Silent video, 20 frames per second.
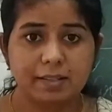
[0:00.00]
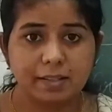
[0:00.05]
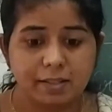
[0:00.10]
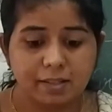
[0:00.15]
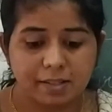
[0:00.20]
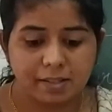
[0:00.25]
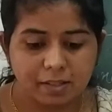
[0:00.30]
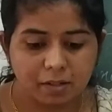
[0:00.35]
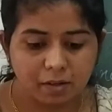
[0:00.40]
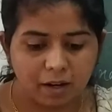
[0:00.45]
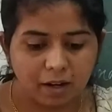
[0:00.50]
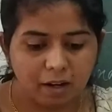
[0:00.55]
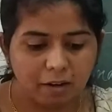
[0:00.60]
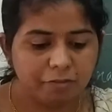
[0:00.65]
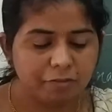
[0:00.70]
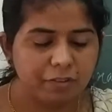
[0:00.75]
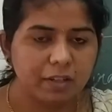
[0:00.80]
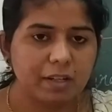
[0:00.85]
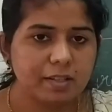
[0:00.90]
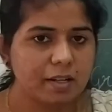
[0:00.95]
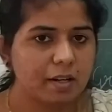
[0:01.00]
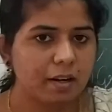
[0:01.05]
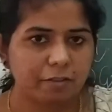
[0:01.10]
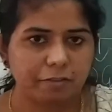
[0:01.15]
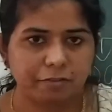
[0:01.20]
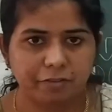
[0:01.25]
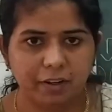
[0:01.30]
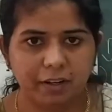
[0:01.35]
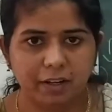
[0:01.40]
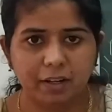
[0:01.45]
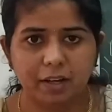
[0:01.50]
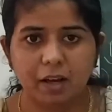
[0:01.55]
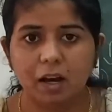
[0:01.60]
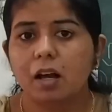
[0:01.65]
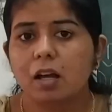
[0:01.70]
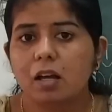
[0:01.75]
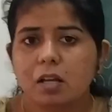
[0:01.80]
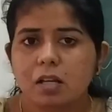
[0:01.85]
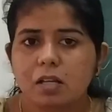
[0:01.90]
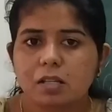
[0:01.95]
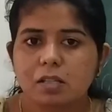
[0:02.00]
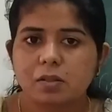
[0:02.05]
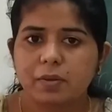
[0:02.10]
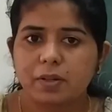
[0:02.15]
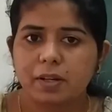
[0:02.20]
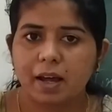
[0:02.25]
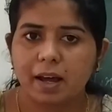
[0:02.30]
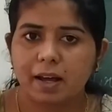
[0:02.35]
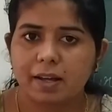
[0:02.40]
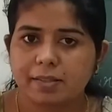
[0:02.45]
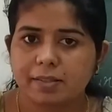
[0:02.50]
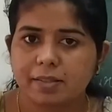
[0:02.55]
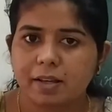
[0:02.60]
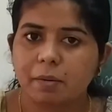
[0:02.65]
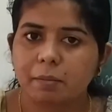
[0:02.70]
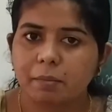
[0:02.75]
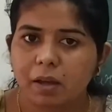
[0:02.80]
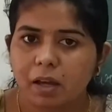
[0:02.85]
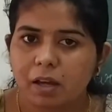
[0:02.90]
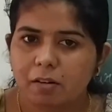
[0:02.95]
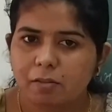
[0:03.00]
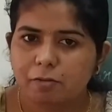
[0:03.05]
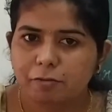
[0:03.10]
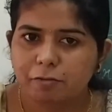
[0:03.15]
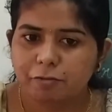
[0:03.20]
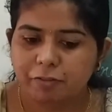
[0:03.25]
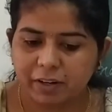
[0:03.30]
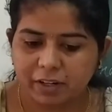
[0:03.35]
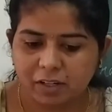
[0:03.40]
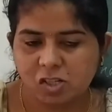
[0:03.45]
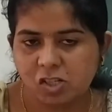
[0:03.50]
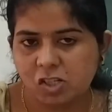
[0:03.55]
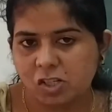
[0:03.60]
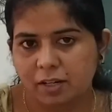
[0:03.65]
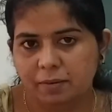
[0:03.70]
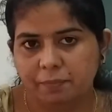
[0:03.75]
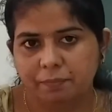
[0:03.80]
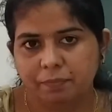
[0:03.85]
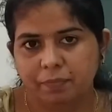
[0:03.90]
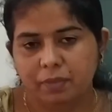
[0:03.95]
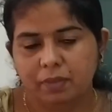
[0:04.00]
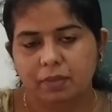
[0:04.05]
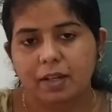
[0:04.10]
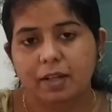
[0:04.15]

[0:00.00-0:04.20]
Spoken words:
As it is a rough area, so it has some friction.